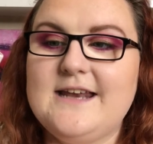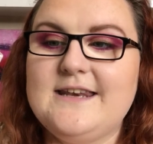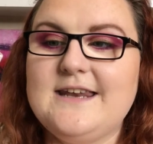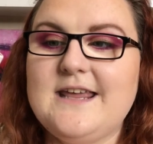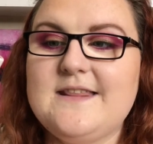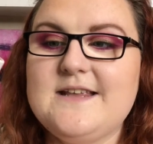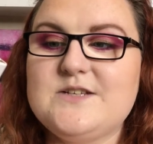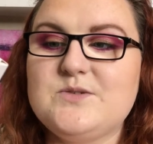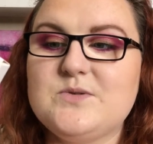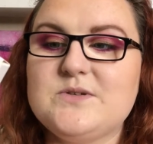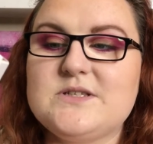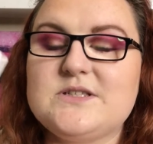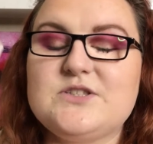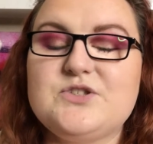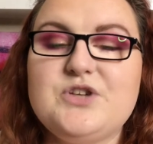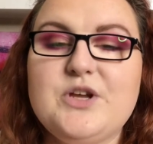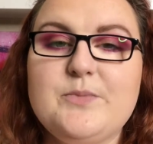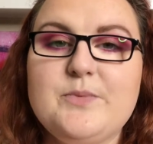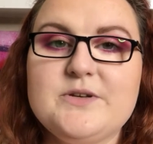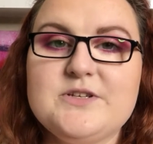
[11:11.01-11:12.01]
Now this was
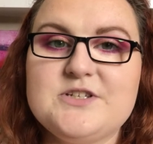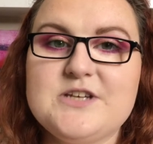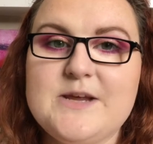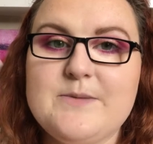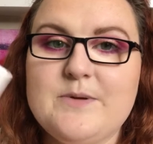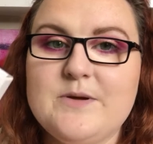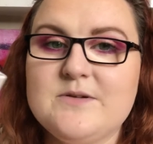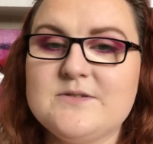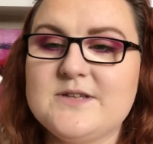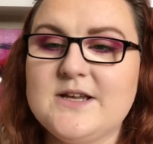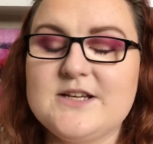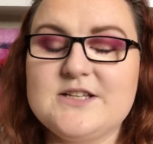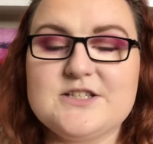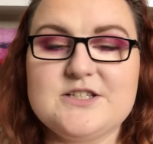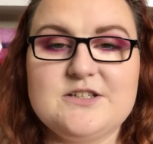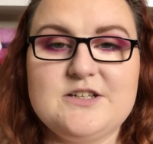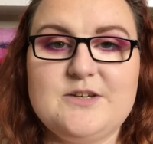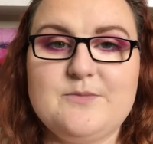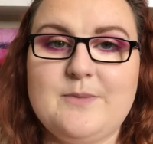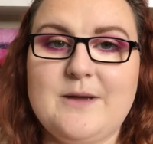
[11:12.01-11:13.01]
super cheap. It was like
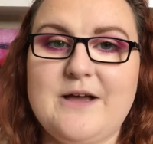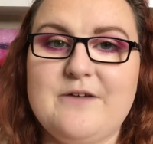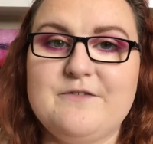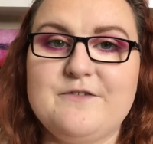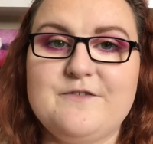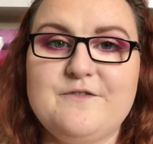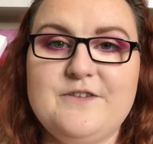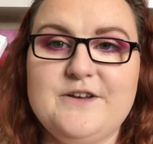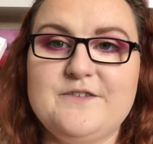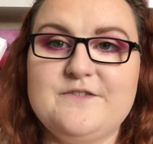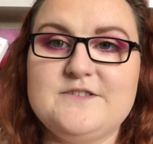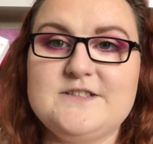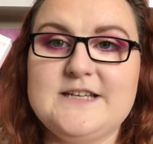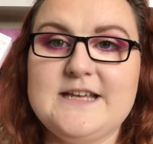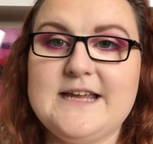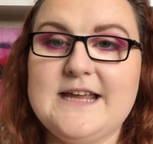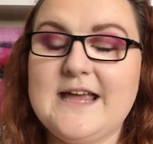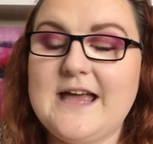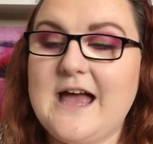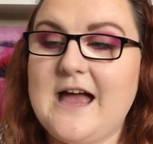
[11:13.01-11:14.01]

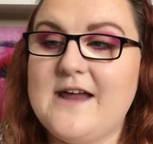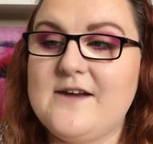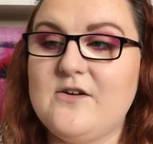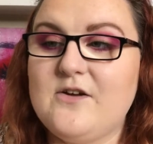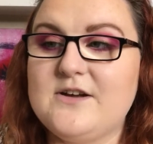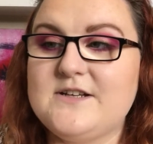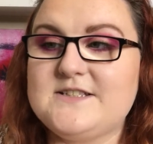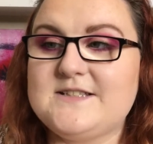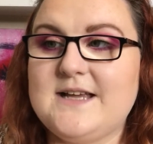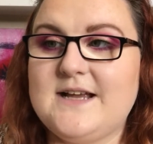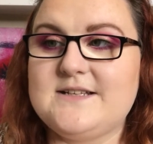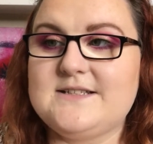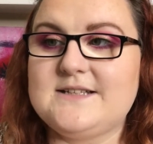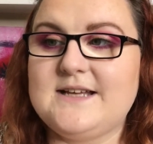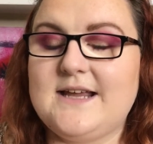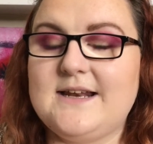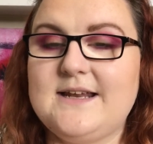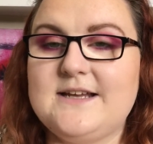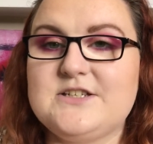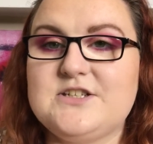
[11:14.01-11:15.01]
£2.50 and I just had to
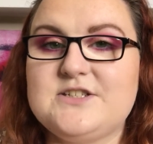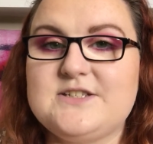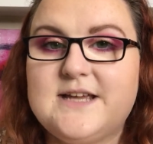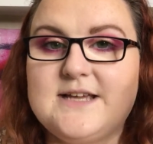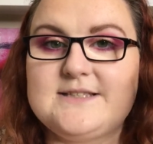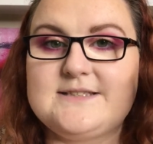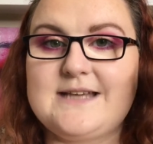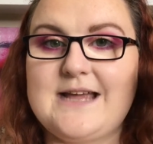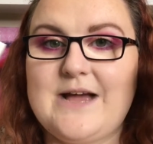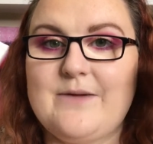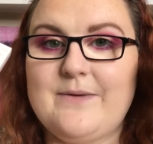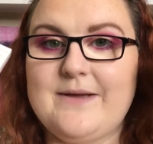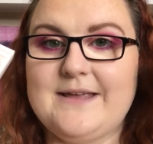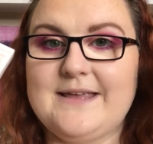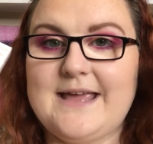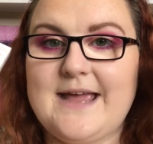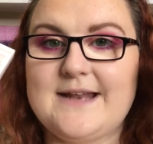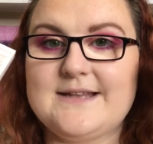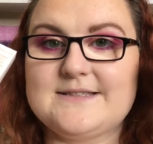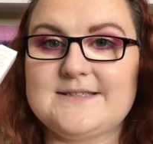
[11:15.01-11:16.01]
get it to test out
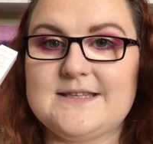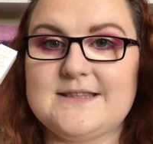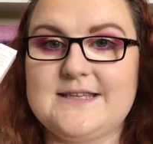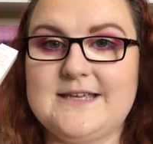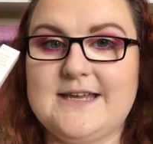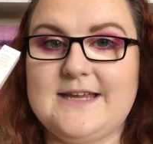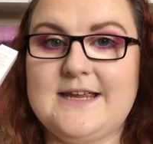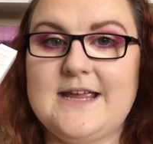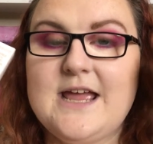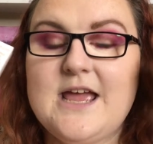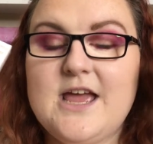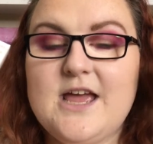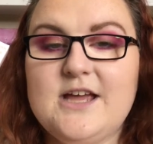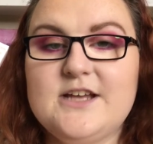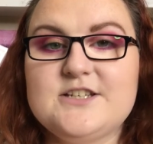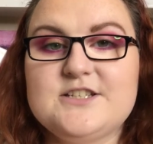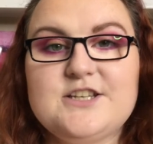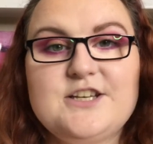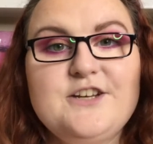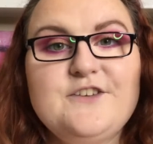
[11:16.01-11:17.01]
against the
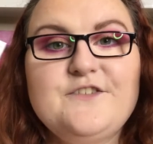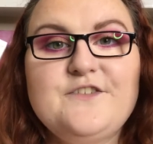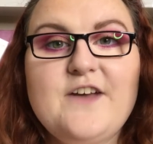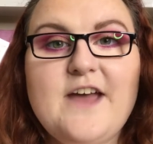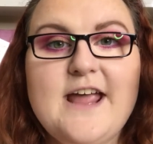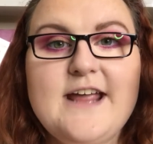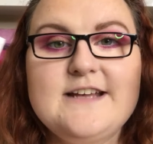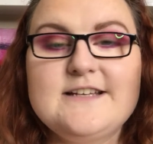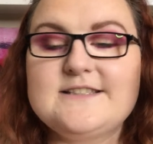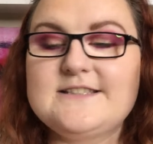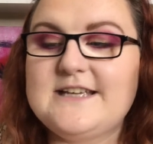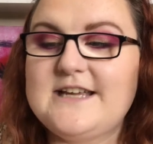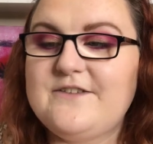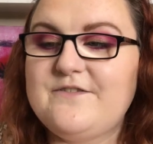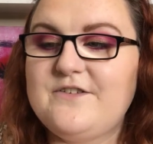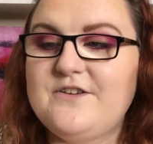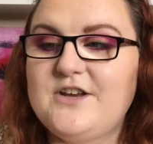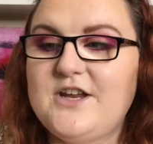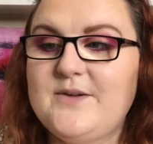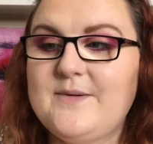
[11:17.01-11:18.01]
Too Faced,
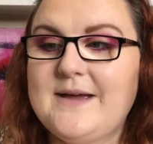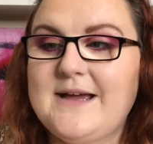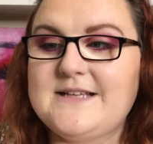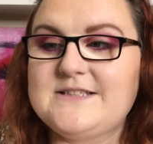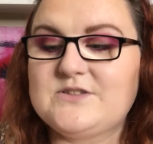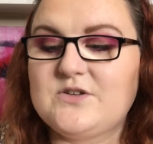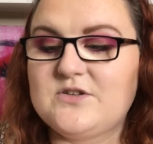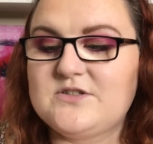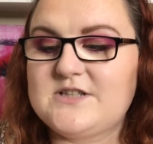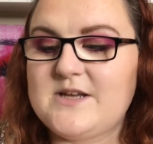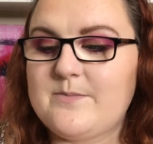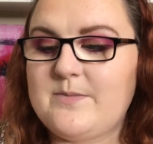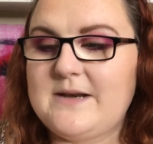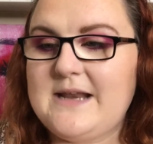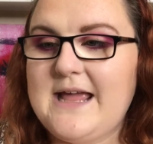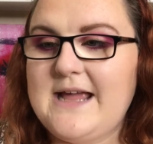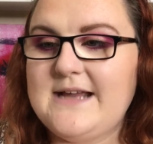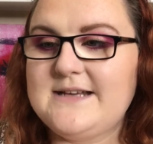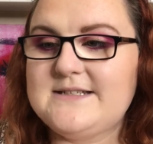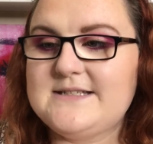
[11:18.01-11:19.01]
even though it has got
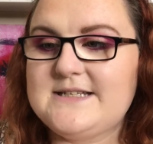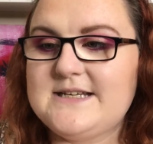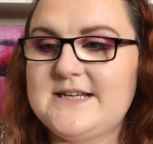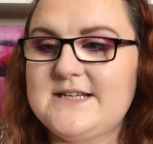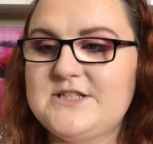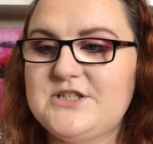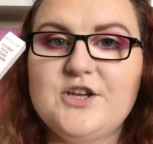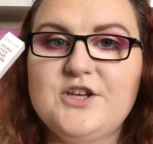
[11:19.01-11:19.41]
double-ended.